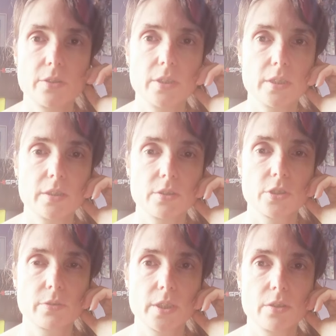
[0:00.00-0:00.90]
union,
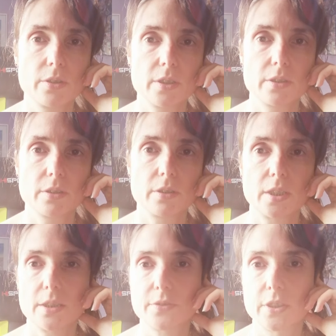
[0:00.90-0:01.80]
during union,
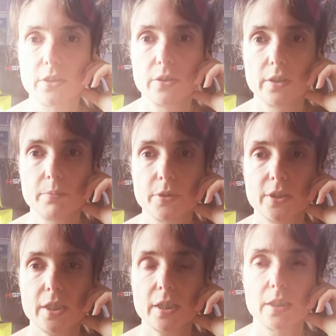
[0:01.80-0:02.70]
or after union, but
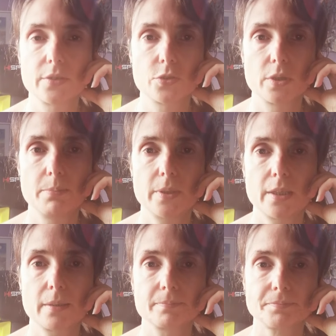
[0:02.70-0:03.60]
the cave is really
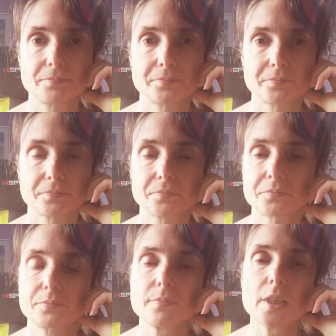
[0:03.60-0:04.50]
big.
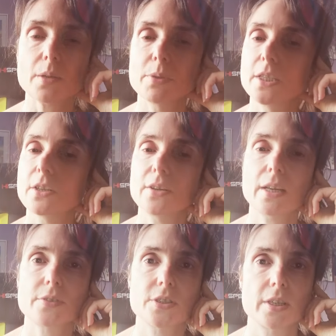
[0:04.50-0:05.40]
But you don't
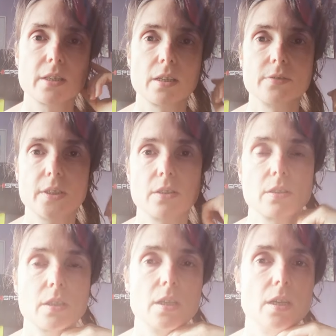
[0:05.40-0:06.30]
have to take over
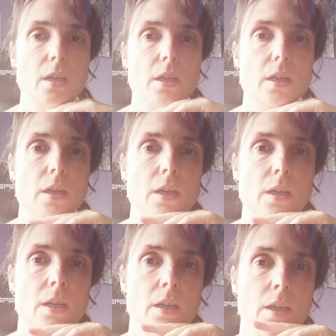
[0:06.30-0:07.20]
long.
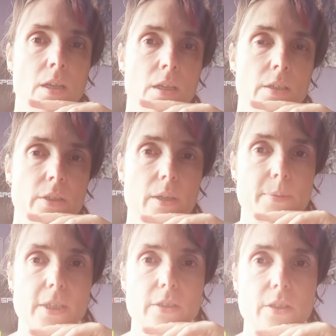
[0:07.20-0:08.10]

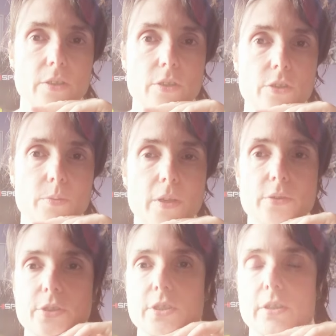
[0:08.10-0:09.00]
Nobody knows what
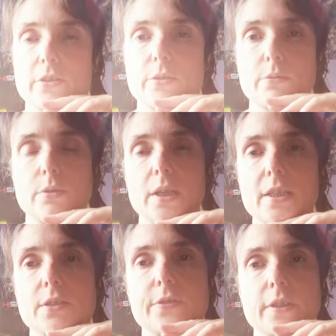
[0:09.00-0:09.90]
else is going to
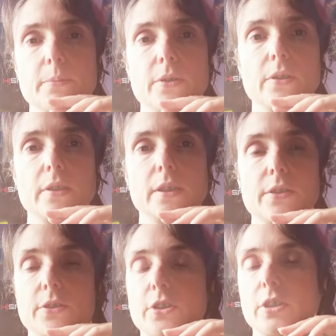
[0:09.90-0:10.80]
arise for them
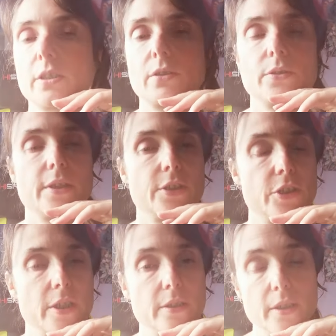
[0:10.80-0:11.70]
at the on their
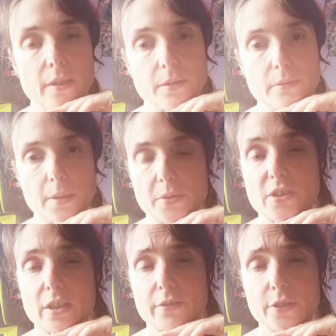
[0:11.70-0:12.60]
journey. Oh,
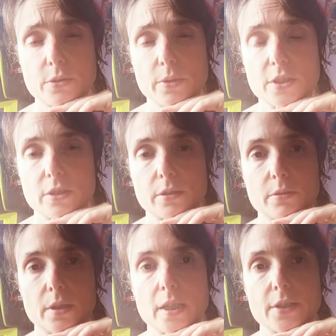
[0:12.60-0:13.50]
stuff is always going to
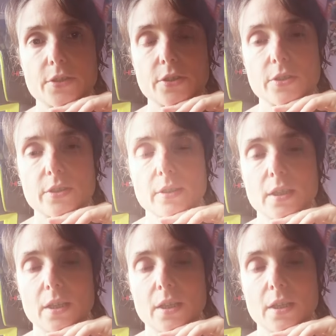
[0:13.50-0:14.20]
arise, and